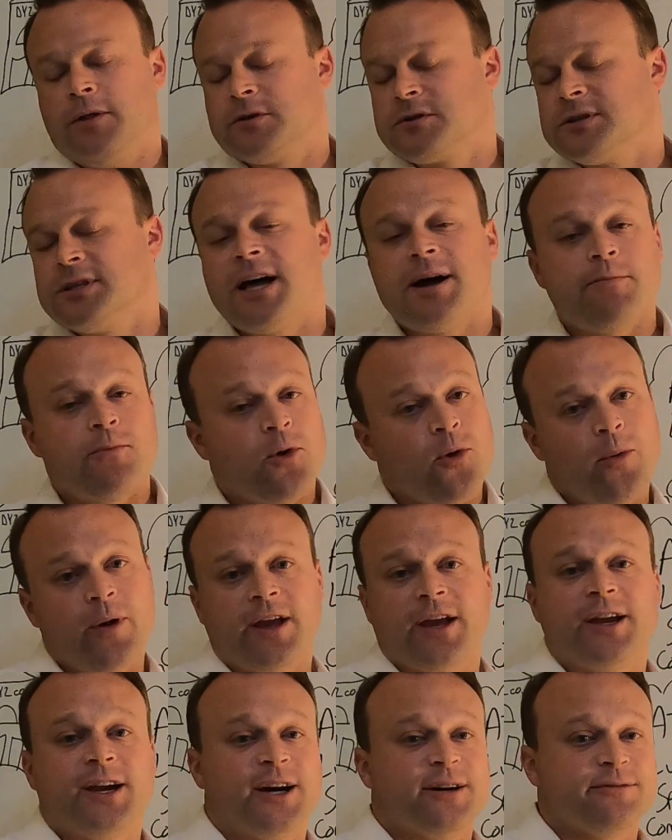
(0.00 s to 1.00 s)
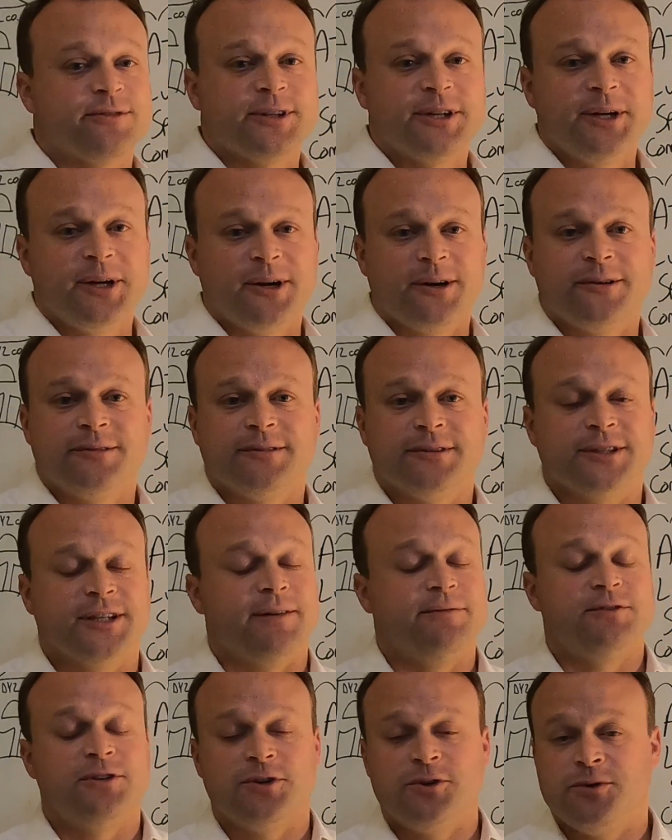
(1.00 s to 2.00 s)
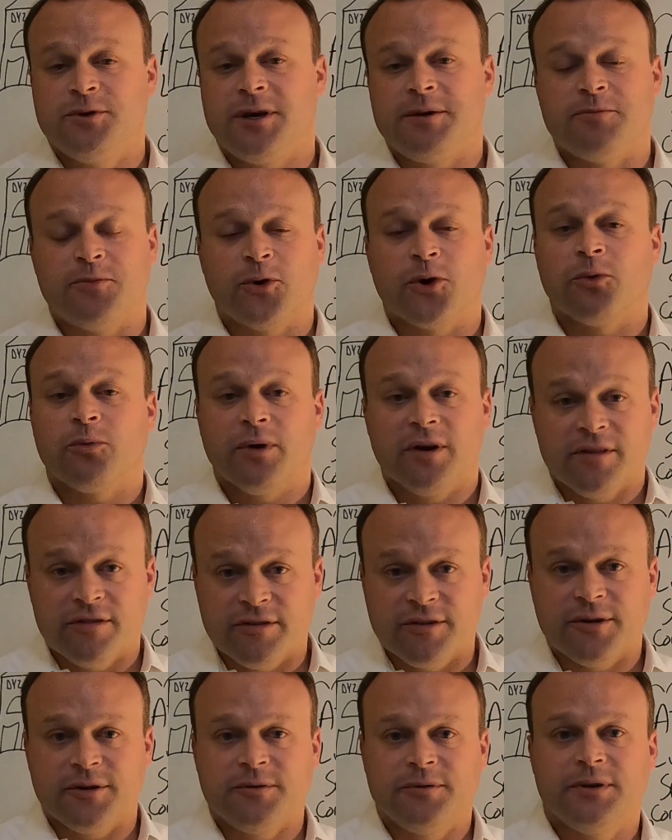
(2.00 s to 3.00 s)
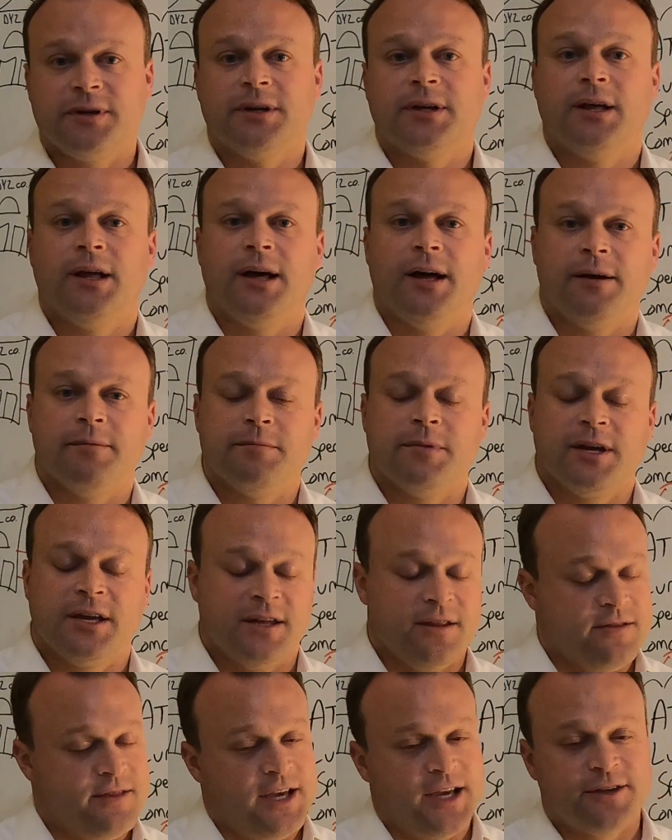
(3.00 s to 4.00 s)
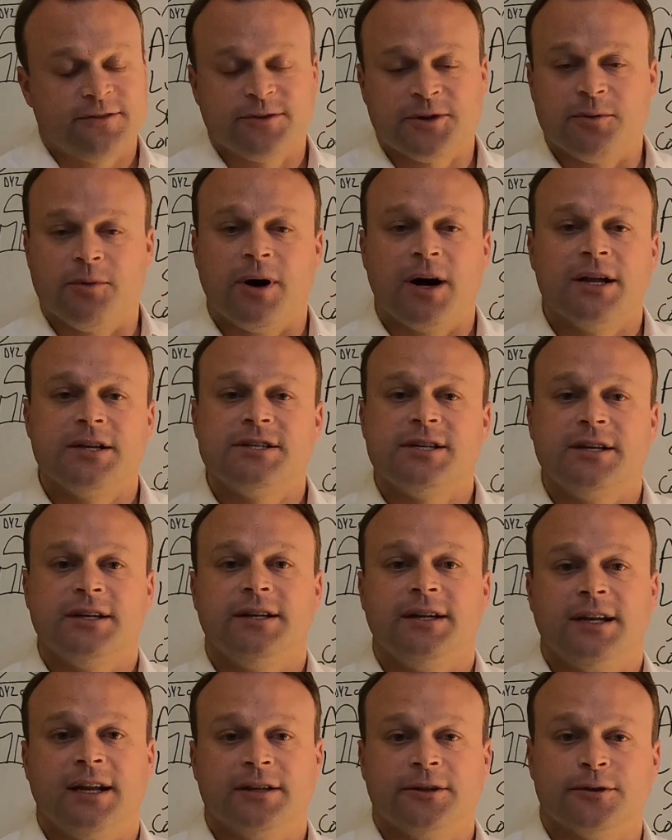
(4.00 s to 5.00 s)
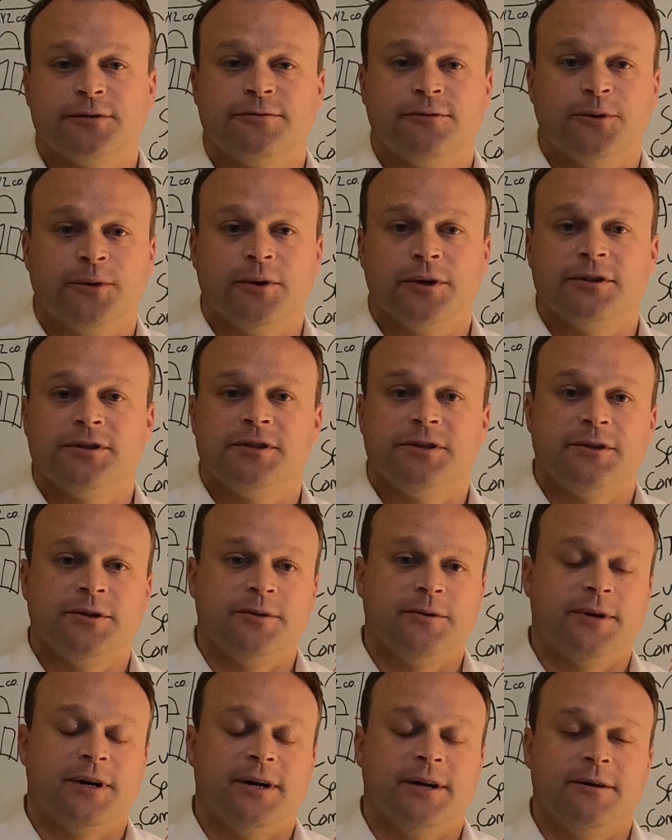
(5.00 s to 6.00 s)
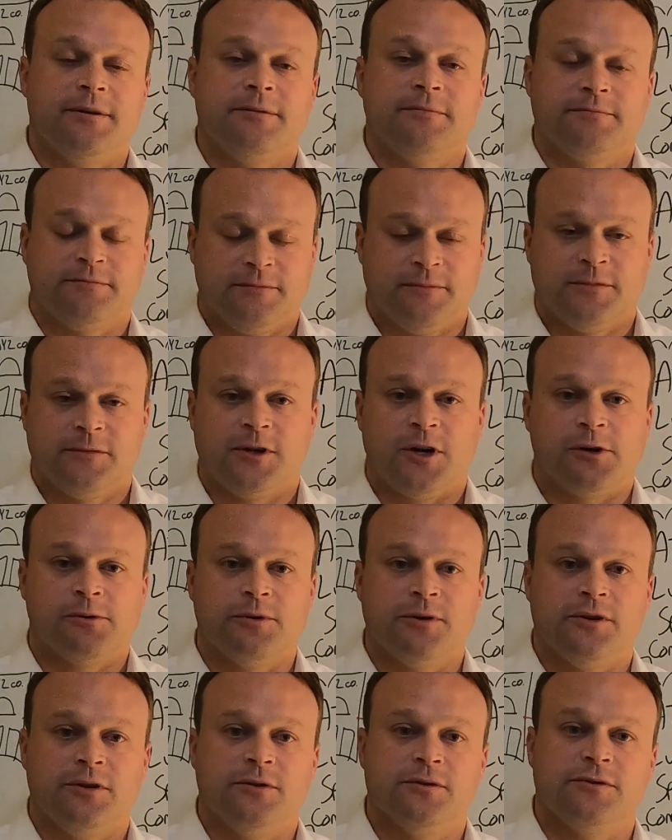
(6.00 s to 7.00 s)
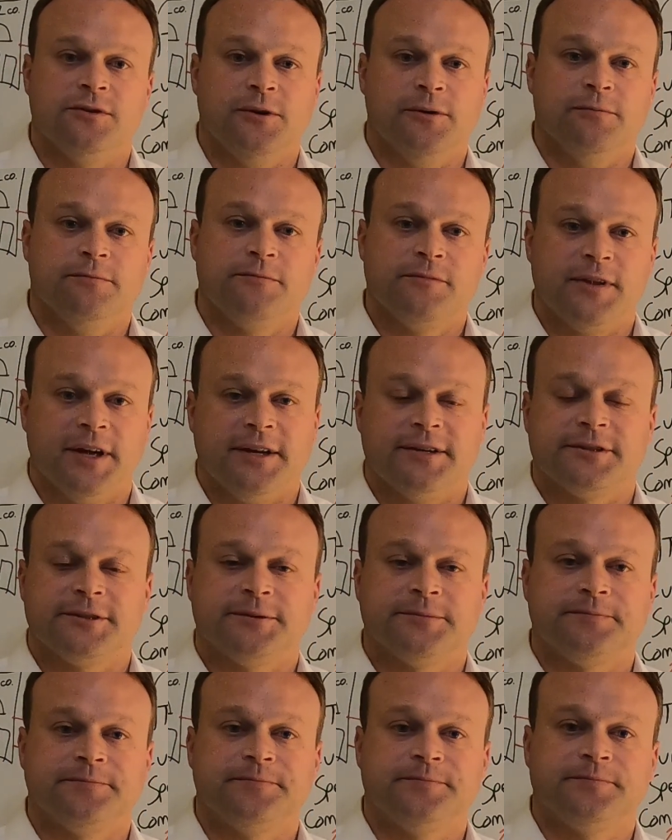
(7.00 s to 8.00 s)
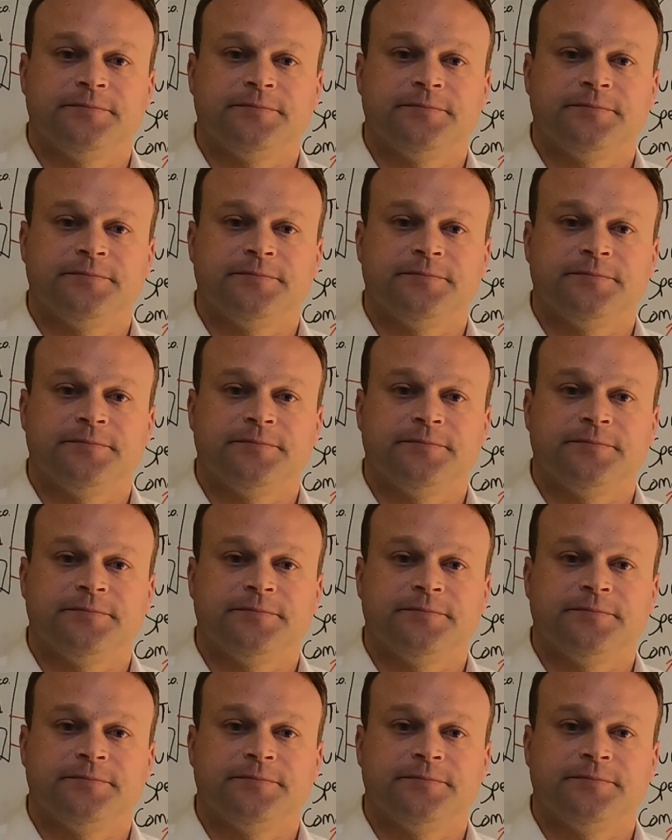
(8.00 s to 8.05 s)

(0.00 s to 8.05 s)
there's a lot more we could cover here. Love to do that more with you. Again, thanks for watching, and I look forward to talking with you soon. Thanks.